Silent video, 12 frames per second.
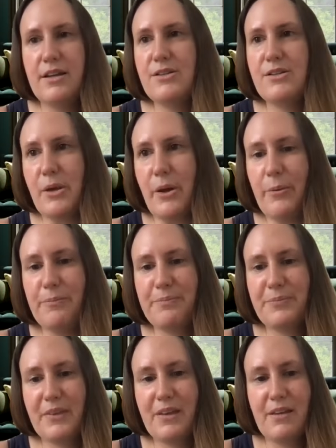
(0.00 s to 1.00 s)
So
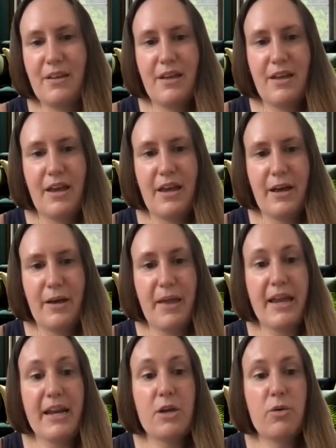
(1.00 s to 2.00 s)

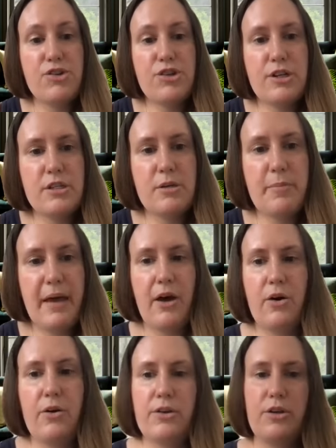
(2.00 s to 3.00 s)
any questions
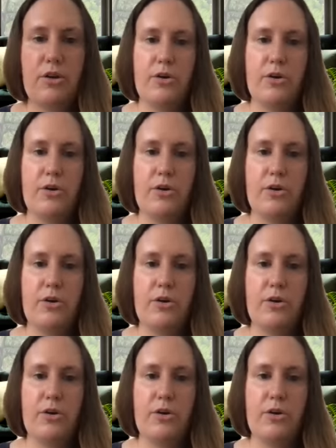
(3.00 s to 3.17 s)
about,